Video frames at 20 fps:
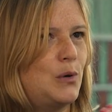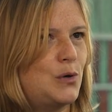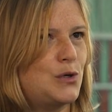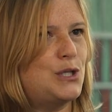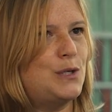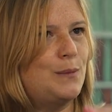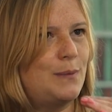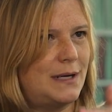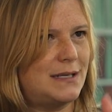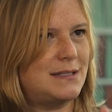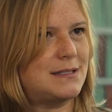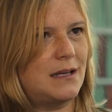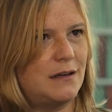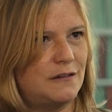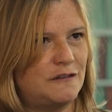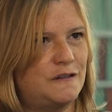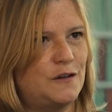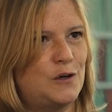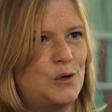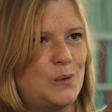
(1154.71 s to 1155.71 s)
pushing myself
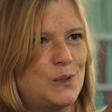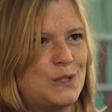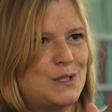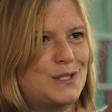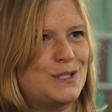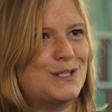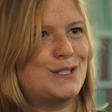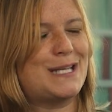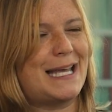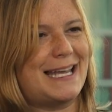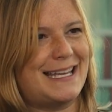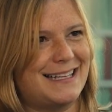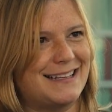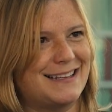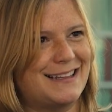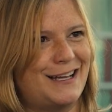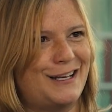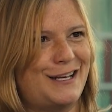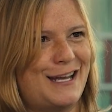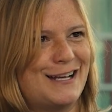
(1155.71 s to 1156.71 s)
forward to
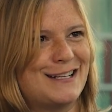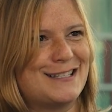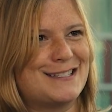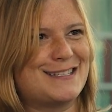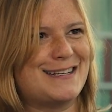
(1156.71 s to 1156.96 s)
take that next